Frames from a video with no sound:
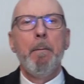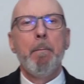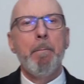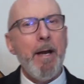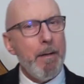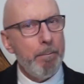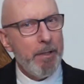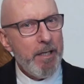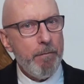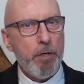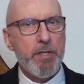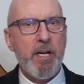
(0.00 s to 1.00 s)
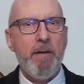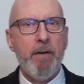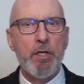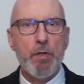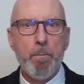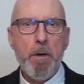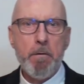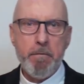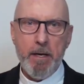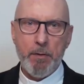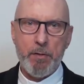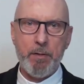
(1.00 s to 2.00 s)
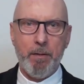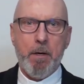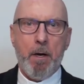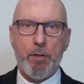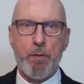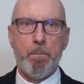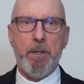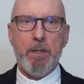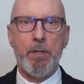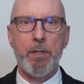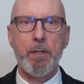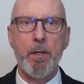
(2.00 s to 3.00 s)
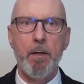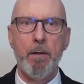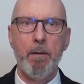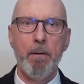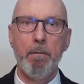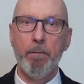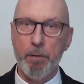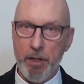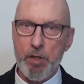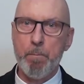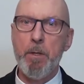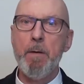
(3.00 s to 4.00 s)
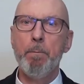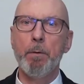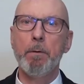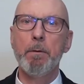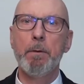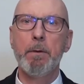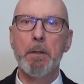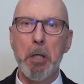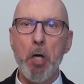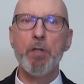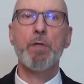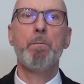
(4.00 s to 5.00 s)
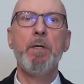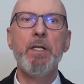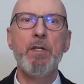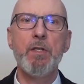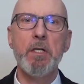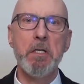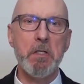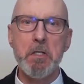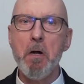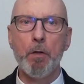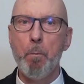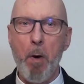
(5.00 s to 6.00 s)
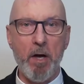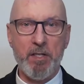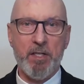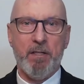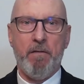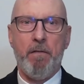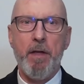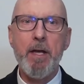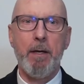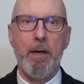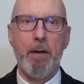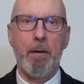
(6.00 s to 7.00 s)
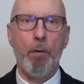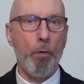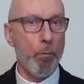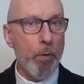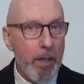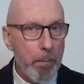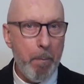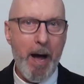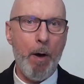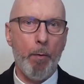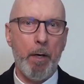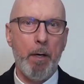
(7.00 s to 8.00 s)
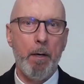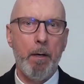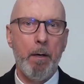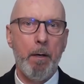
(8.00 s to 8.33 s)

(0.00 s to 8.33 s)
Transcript: Many believers have experienced God's peace. For these people, God's peace is not positive thinking or willpower,